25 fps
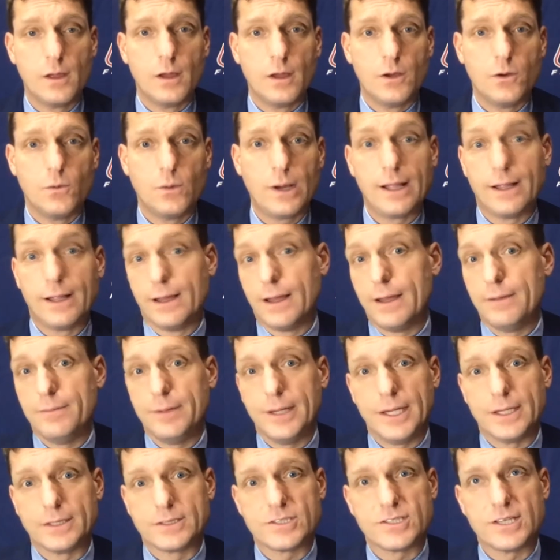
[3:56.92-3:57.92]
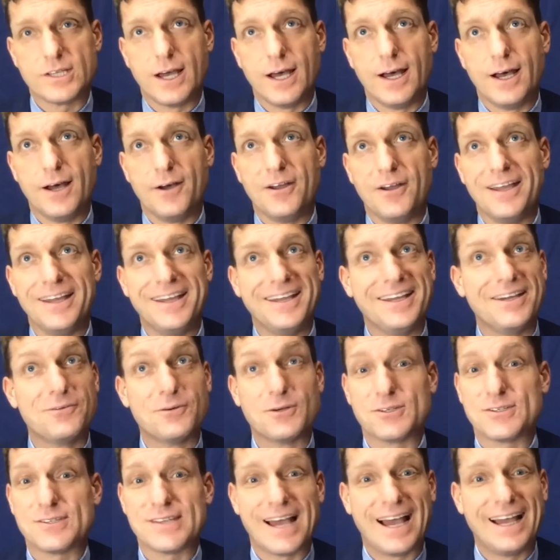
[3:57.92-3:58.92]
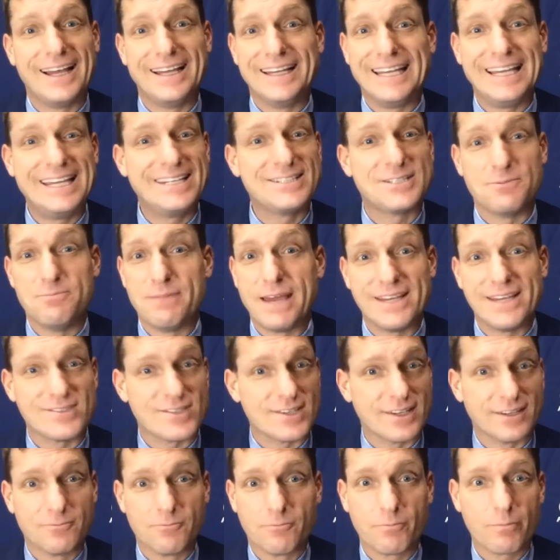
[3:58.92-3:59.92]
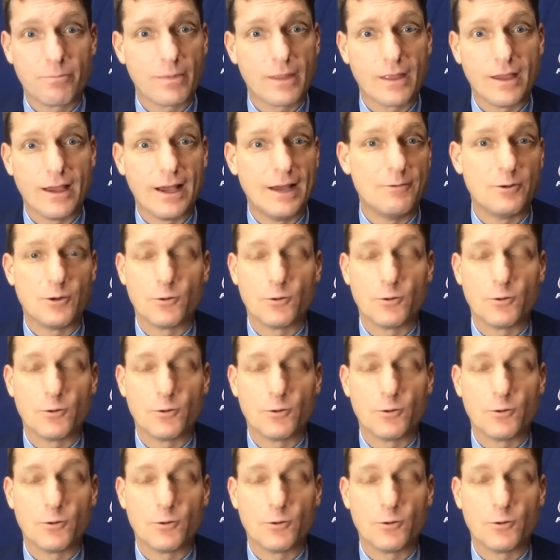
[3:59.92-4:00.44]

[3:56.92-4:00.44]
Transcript: Well, I mean, it's uh, it was uh, he's amazing. I mean,